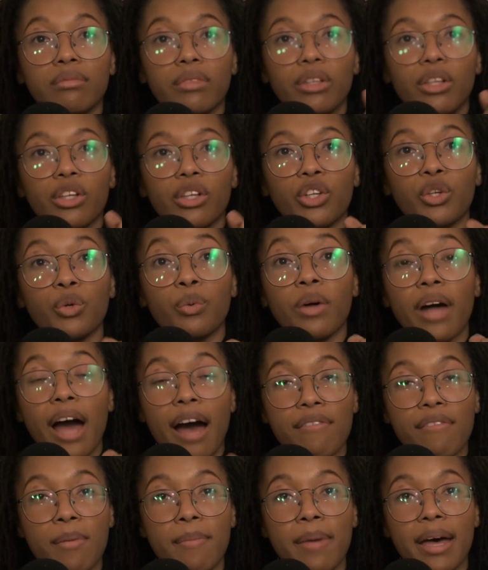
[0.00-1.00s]
you will
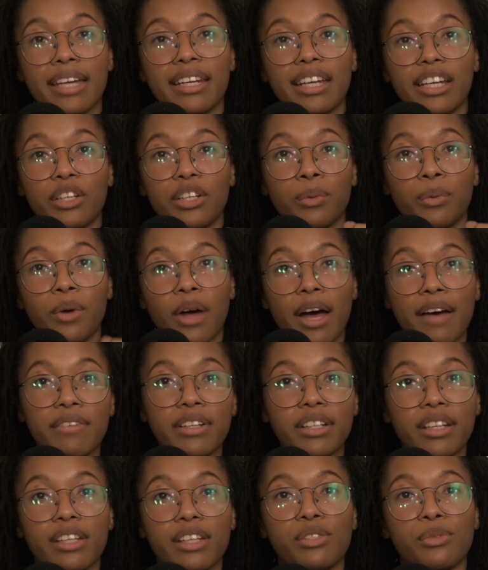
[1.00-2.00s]
have a bed and you will have a
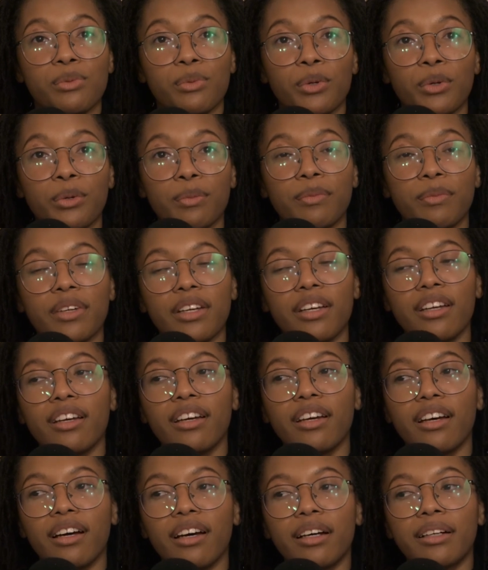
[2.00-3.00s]
nice room
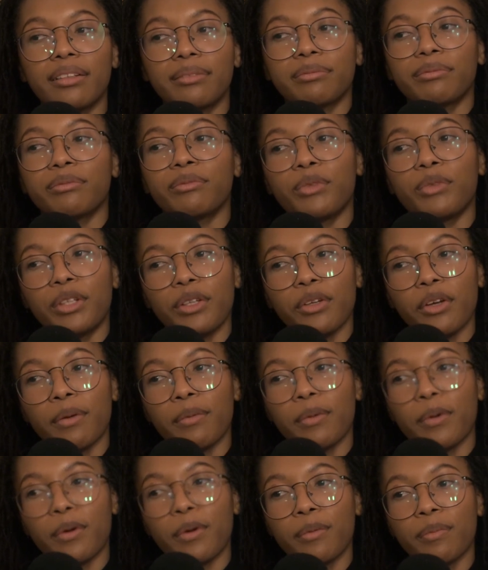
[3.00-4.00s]
when you come
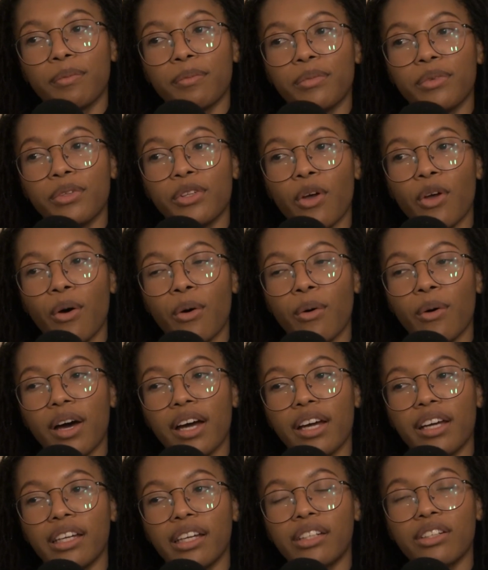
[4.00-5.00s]
home. So
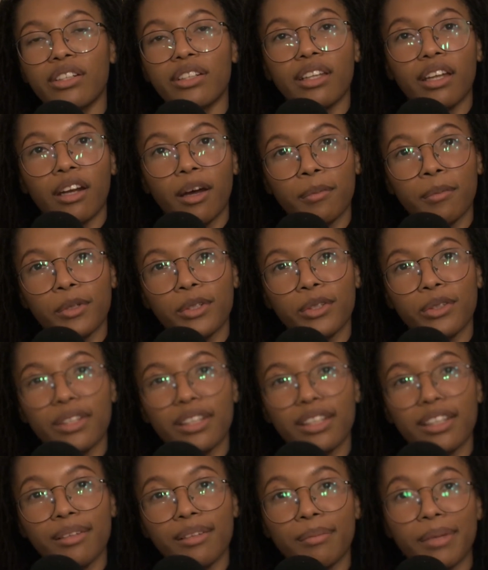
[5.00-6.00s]
I took that
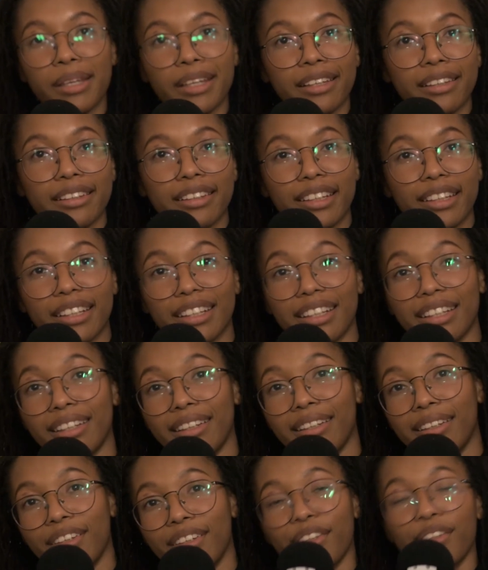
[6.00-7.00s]
opportunity to make it look
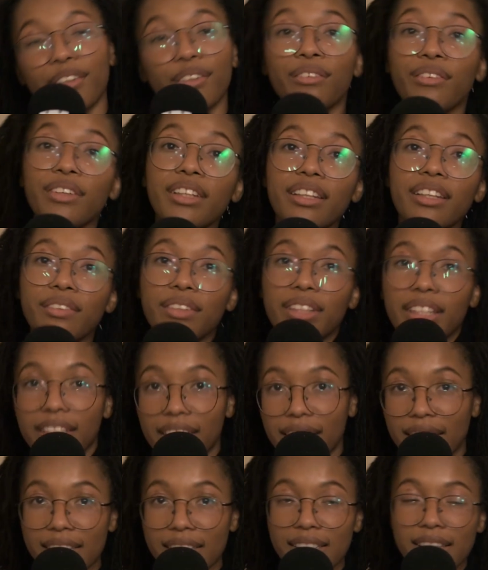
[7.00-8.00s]
really, really
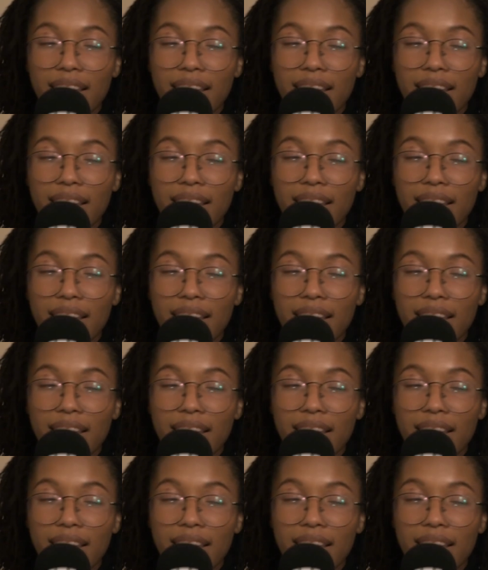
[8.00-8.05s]
nice.